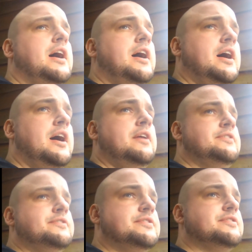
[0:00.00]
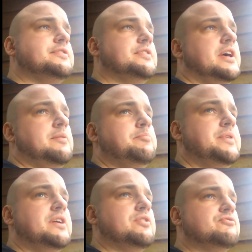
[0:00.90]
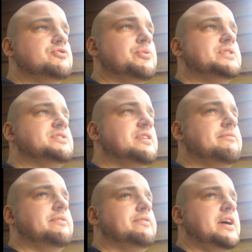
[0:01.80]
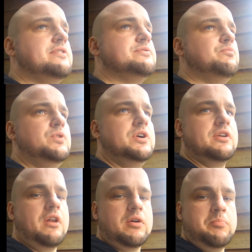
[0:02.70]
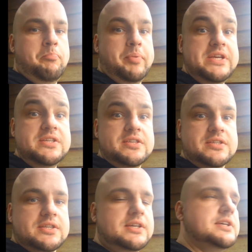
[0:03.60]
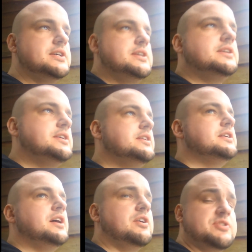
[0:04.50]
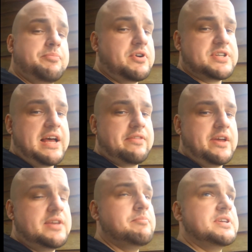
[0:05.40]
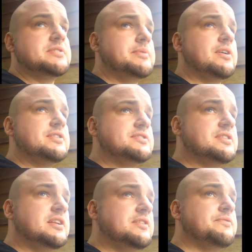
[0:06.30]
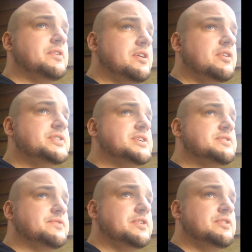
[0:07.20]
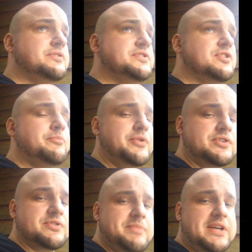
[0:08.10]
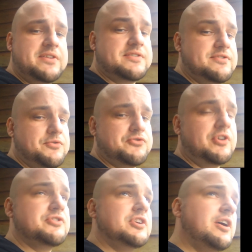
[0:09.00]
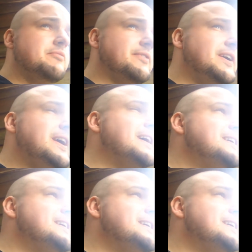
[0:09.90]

and that big 127,000 word long beast. I was surprised I had that in me, to be honest, and I've got ideas for another 2 books, making this into a trilogy, hopefully.